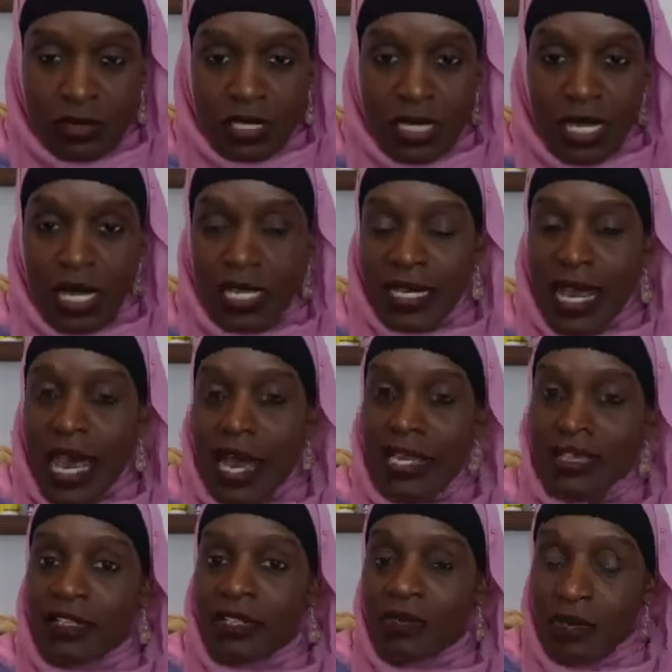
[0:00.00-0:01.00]
And not,
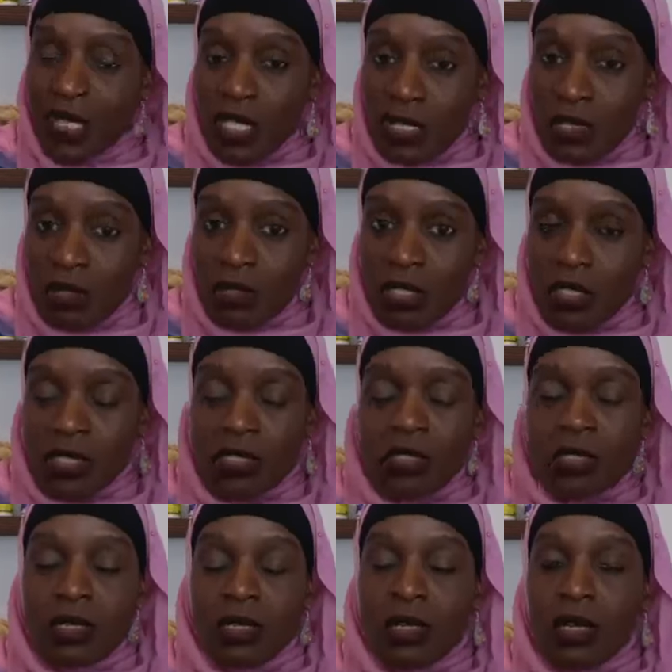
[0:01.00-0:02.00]
not Greek
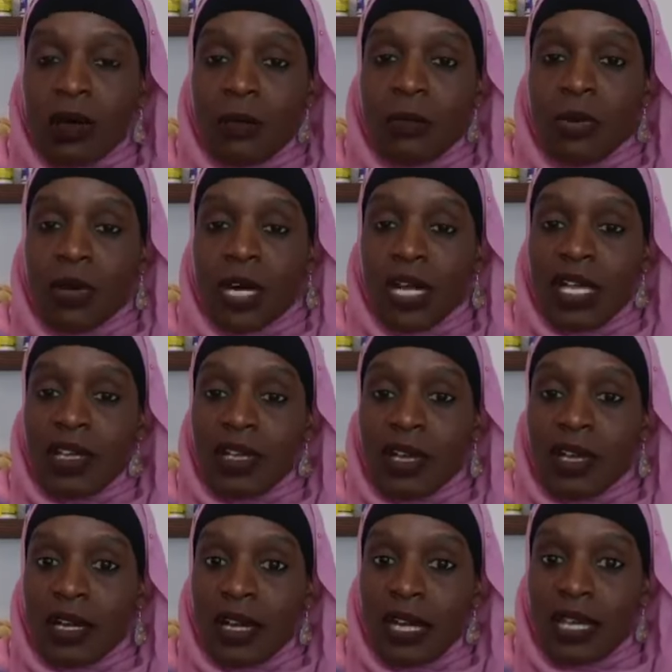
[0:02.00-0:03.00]
yogurt, but
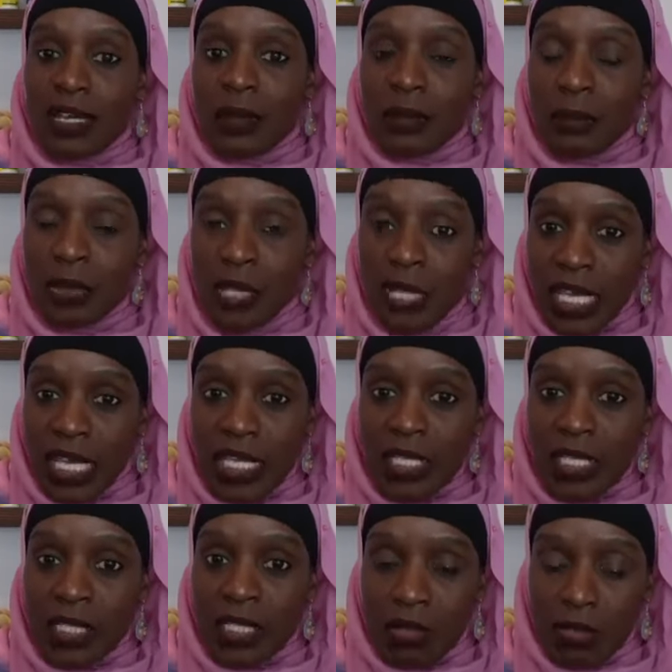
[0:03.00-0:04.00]

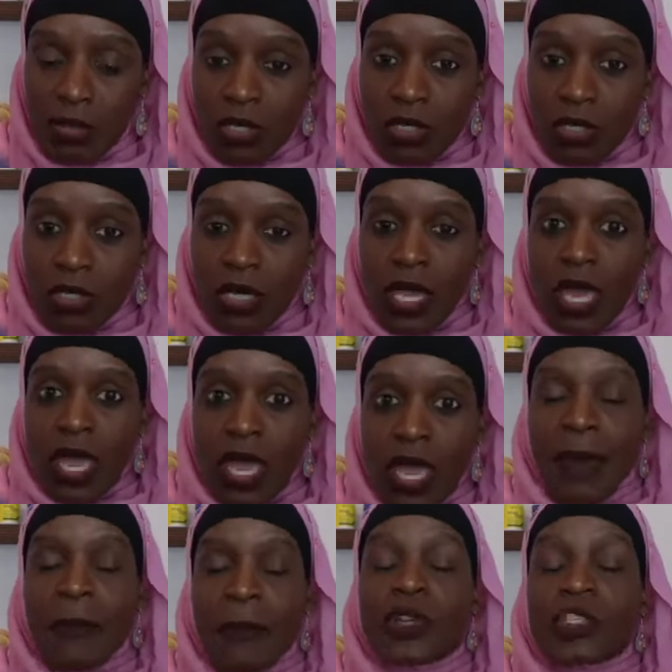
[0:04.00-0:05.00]
plain yogurt,
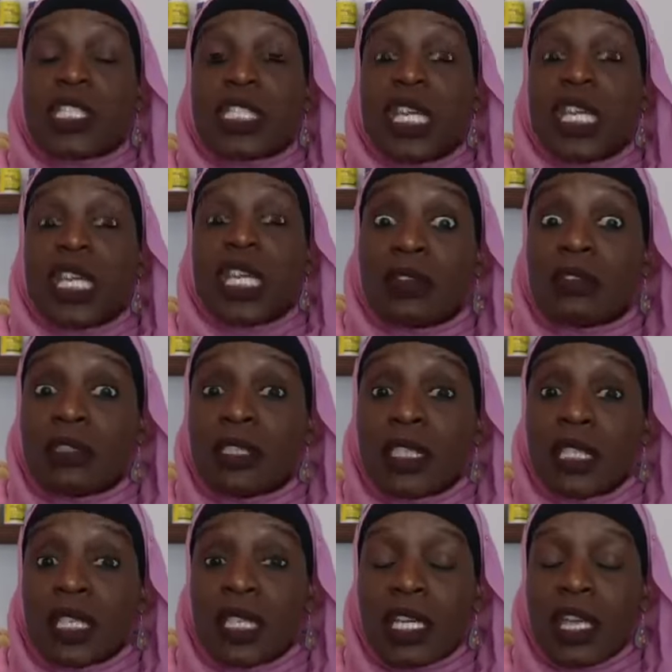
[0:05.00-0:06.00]

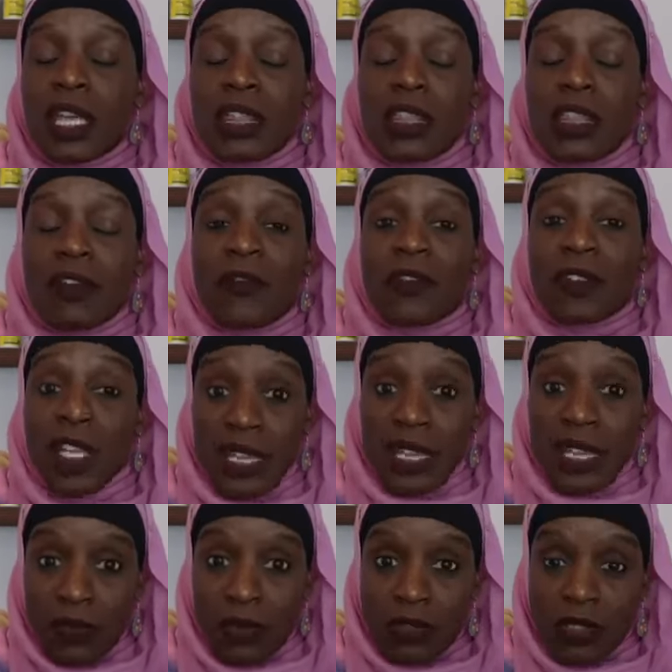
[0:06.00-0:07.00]
particularly the
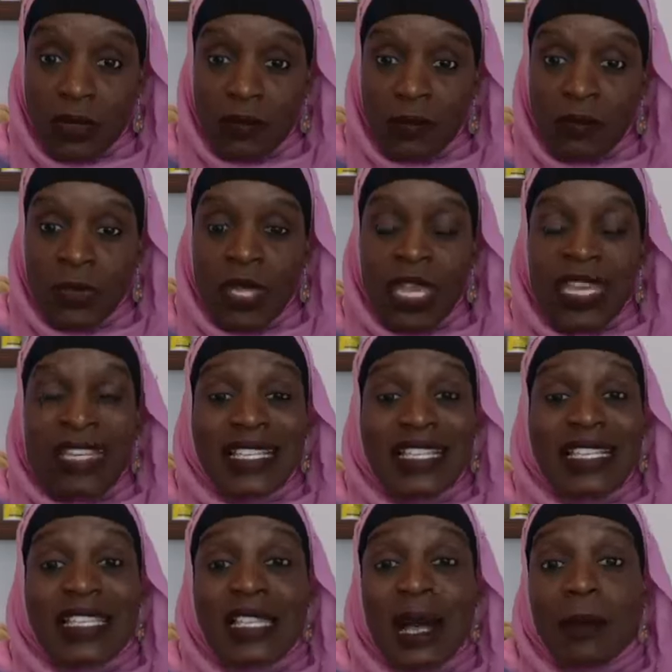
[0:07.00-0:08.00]
flavored
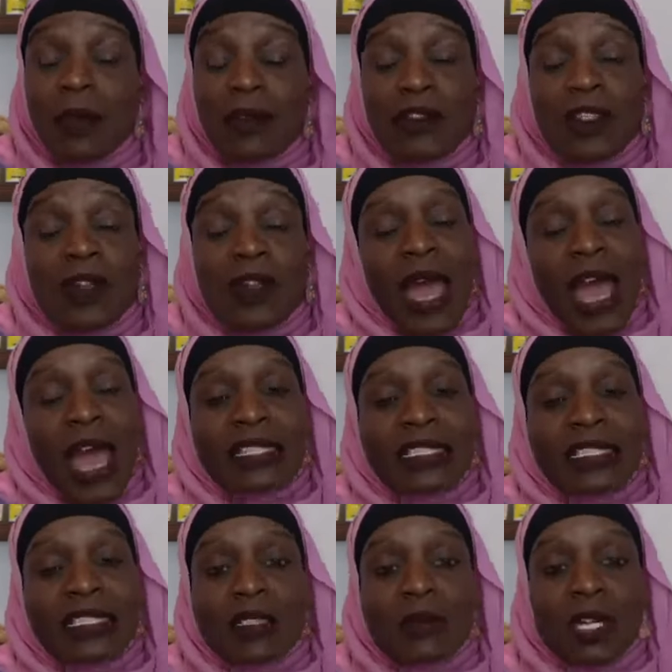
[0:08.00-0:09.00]
some of them
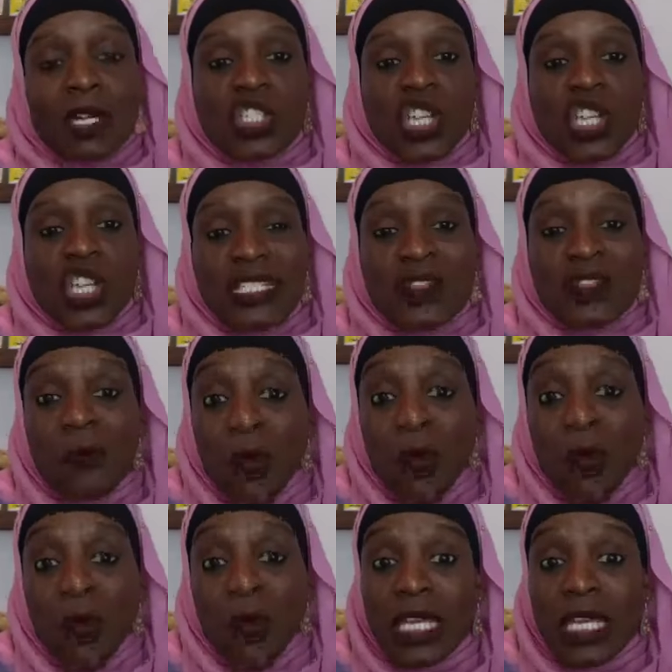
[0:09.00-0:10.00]
has as much as
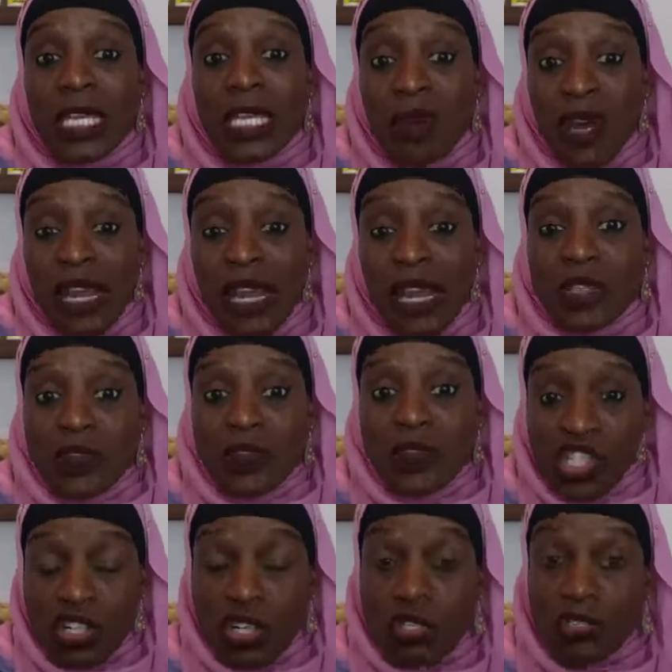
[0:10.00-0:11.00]
40 grams of
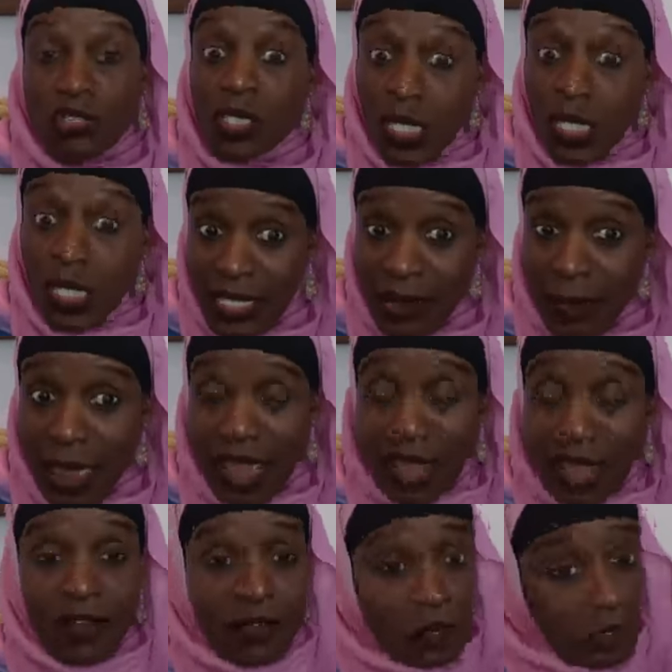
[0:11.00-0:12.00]
sugar. Look at the
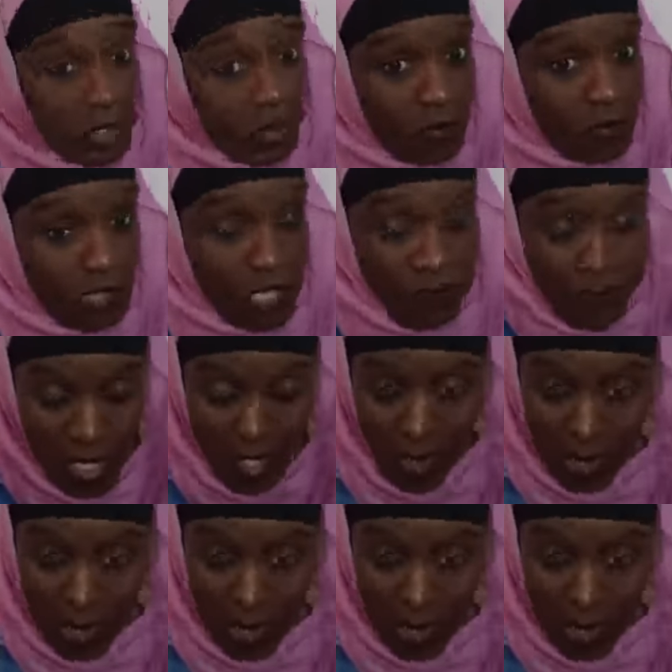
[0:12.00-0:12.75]
back of them. Don't believe me?